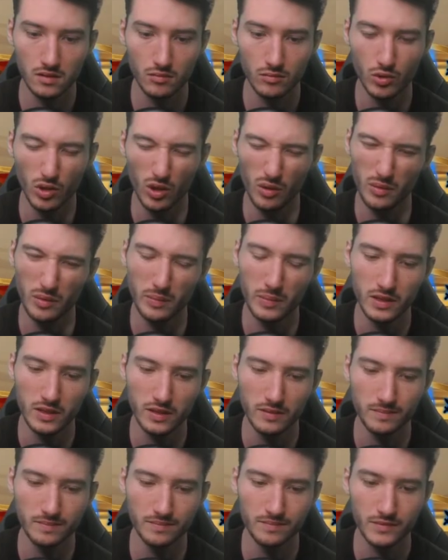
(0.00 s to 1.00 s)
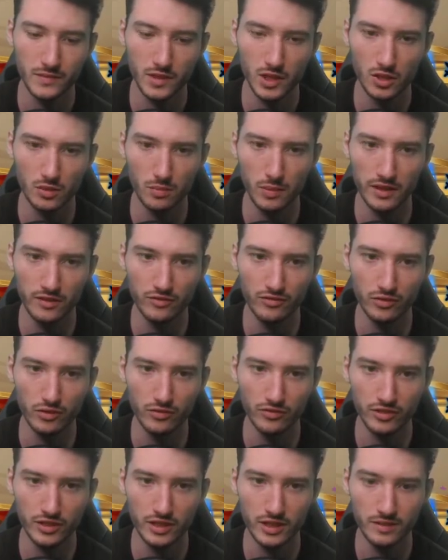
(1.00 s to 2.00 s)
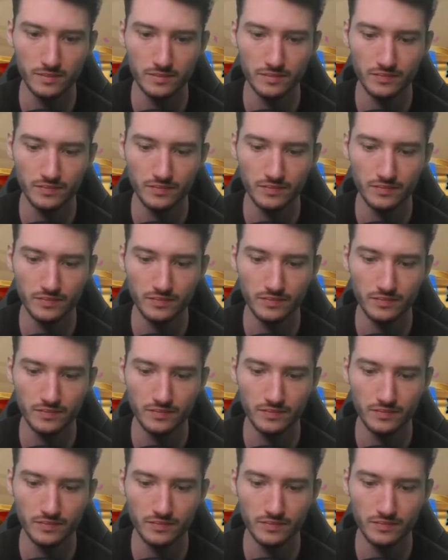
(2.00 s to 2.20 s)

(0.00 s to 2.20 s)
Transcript: Probably. Just played it full free.